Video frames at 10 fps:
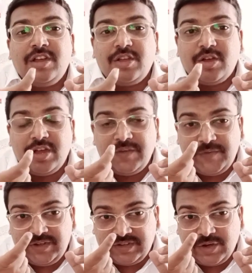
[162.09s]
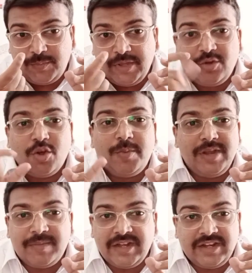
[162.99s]
If it could be
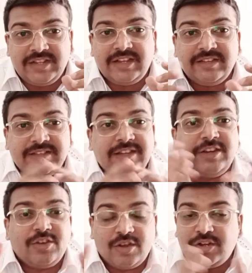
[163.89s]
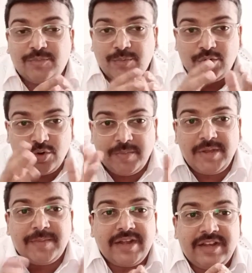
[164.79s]
globally bundled, there is a scenario called as
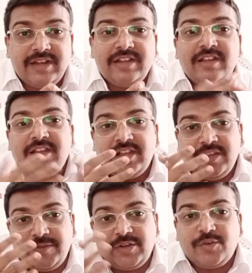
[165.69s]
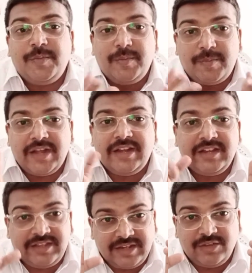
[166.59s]
globally bundled. If it could be
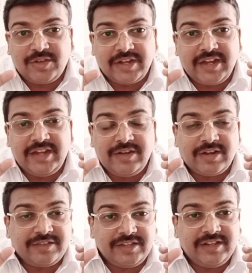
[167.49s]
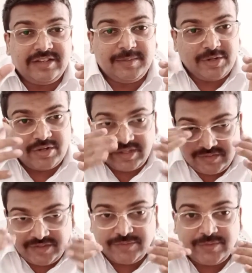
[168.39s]
bundled, then you can get it on a single CPT code.
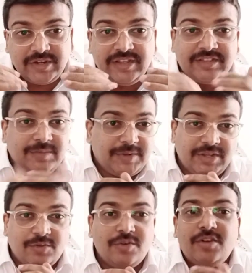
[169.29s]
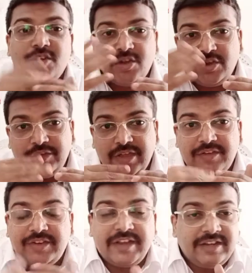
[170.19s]
Otherwise, for each CPT code, you
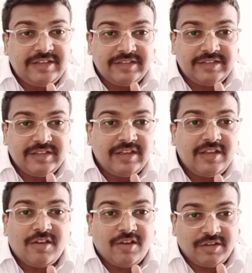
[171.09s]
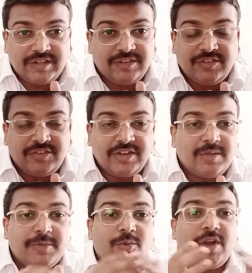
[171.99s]
have to get this authorization
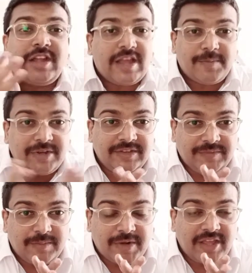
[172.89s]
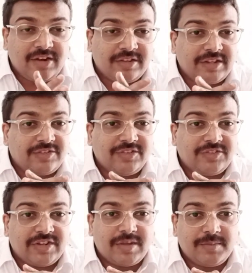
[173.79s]
number. What happens if the prior
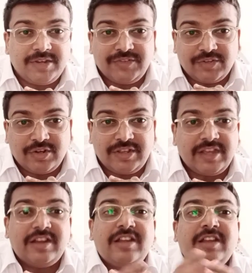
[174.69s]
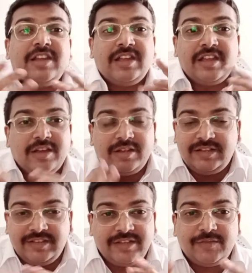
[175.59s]
authorization number is not there?
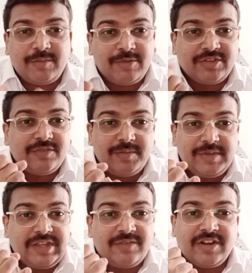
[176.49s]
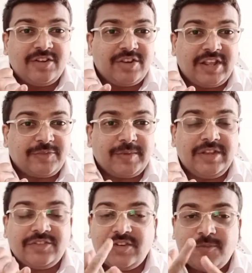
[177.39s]
This information will be given on your
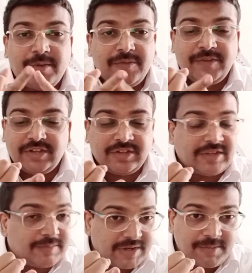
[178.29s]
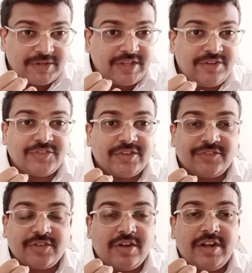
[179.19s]
explanation of benefits or sometime on the
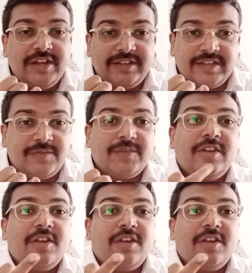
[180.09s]
insurance card itself.